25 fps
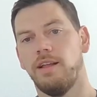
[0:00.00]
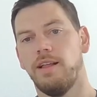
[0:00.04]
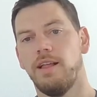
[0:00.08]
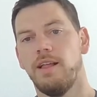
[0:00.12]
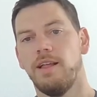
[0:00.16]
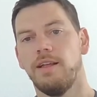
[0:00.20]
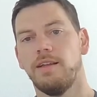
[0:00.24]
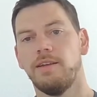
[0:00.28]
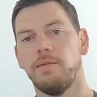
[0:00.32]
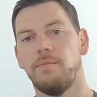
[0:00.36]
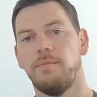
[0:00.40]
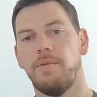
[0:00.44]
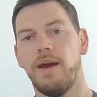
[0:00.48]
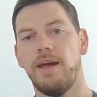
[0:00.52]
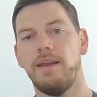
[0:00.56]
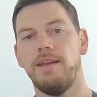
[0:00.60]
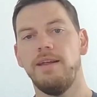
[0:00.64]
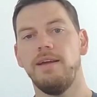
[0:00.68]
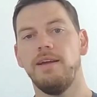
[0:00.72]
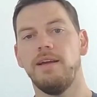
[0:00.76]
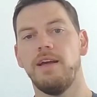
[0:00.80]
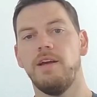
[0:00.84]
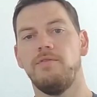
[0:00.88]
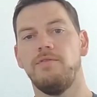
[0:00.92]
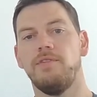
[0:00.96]

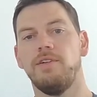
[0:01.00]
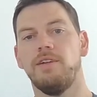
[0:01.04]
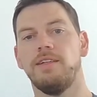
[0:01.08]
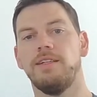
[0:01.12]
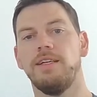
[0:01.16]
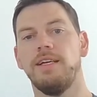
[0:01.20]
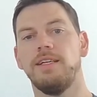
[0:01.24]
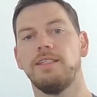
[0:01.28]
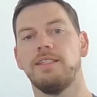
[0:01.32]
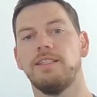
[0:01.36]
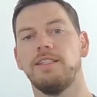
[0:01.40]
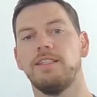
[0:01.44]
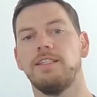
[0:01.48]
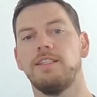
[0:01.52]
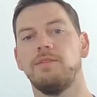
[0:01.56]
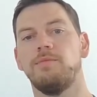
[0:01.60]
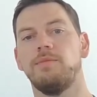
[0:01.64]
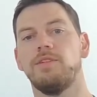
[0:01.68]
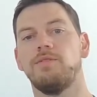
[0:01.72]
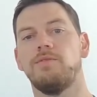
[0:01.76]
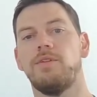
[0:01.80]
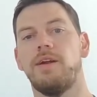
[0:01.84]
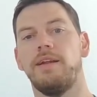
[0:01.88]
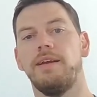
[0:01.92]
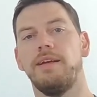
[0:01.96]
depending if your test system
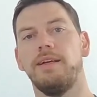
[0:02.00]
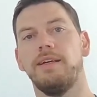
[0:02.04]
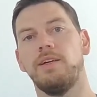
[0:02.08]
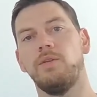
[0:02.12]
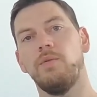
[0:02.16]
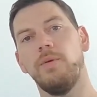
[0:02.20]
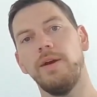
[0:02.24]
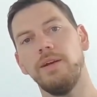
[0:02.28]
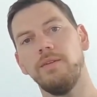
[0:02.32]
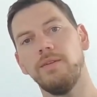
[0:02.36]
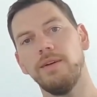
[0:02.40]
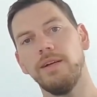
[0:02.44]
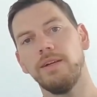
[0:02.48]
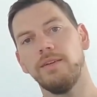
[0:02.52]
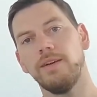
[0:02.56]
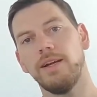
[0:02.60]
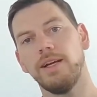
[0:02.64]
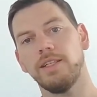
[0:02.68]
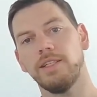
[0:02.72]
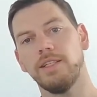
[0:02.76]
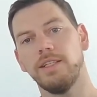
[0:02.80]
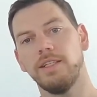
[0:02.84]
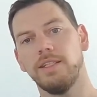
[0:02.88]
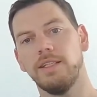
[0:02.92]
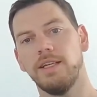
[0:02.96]
is running a quick
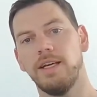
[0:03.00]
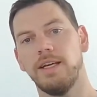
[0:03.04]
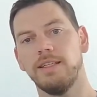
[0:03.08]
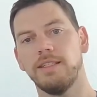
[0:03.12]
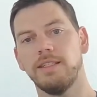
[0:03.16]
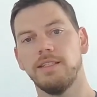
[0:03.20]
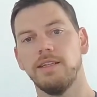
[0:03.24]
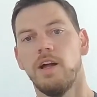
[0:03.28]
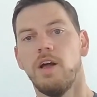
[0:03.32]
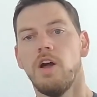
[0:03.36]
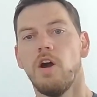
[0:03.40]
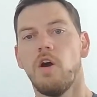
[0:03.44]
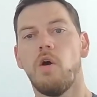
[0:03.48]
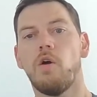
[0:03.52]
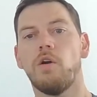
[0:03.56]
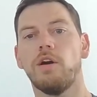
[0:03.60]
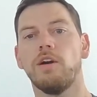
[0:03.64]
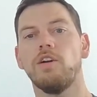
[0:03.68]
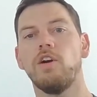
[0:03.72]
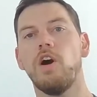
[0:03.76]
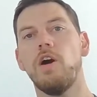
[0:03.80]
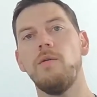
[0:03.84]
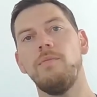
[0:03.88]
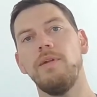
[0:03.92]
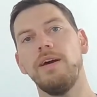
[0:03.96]
regression test or a
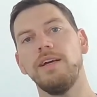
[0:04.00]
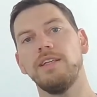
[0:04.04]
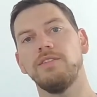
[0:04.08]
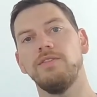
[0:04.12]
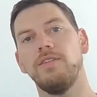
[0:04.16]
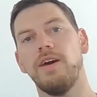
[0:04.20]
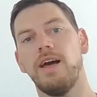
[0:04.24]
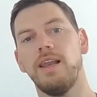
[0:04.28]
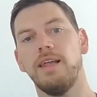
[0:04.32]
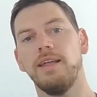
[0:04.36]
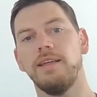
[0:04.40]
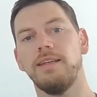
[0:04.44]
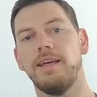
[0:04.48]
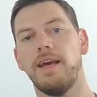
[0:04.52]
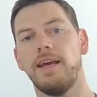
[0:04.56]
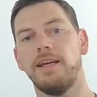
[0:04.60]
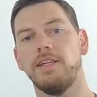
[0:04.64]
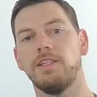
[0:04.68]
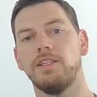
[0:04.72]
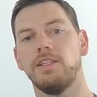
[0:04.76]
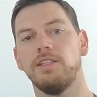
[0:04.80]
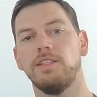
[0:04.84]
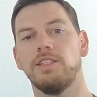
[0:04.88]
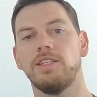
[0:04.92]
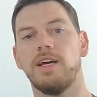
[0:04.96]
complex
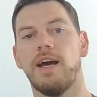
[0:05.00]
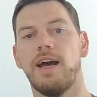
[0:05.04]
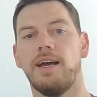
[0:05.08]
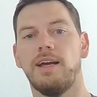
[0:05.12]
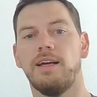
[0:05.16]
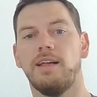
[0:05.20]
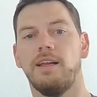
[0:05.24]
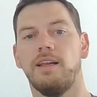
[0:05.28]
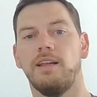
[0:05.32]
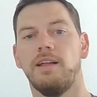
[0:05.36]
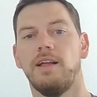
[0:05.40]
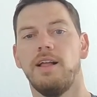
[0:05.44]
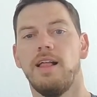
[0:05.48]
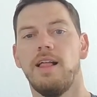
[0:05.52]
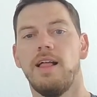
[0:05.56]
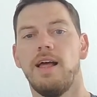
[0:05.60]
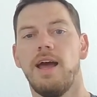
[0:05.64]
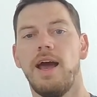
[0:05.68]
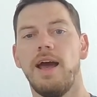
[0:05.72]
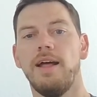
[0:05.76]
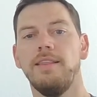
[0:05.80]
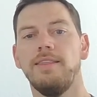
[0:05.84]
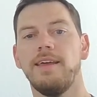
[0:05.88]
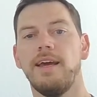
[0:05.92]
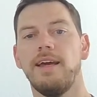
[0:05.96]
validation cycle,
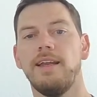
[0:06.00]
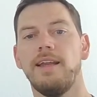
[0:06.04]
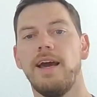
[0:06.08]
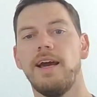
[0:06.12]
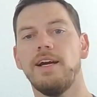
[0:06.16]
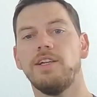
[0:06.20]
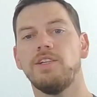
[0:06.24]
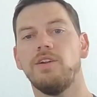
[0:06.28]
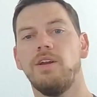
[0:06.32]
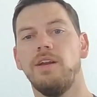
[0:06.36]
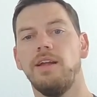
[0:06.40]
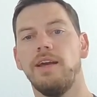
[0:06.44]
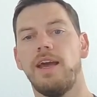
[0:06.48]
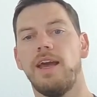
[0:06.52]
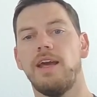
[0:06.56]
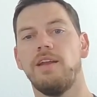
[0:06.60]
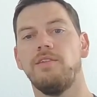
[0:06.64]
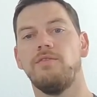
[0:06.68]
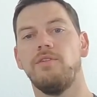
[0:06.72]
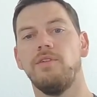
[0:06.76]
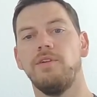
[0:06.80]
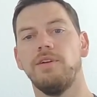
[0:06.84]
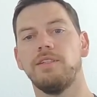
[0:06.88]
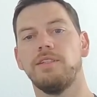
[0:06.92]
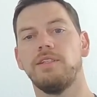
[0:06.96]
and they naturally
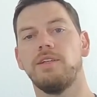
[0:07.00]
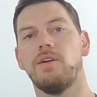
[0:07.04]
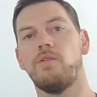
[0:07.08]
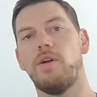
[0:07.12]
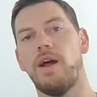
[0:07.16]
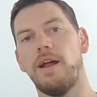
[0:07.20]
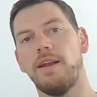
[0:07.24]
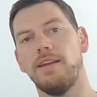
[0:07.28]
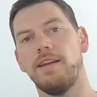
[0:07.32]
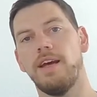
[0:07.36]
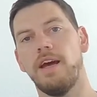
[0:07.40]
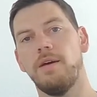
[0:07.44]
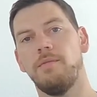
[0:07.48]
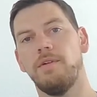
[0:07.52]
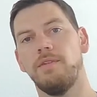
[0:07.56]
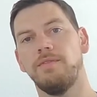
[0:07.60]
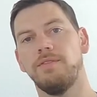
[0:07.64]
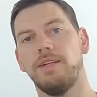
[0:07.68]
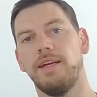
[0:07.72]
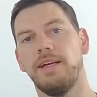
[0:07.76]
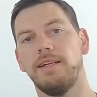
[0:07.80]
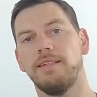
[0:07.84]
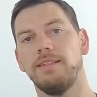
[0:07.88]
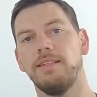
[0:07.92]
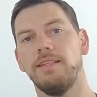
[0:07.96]
influence the runtime of the
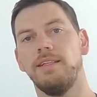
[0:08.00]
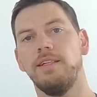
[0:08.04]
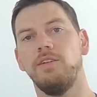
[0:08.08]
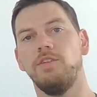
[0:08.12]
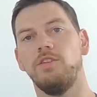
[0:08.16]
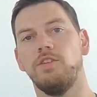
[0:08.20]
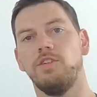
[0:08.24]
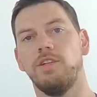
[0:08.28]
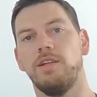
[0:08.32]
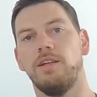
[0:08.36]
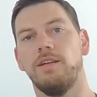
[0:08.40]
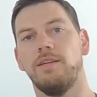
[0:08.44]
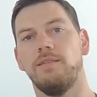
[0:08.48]
execution.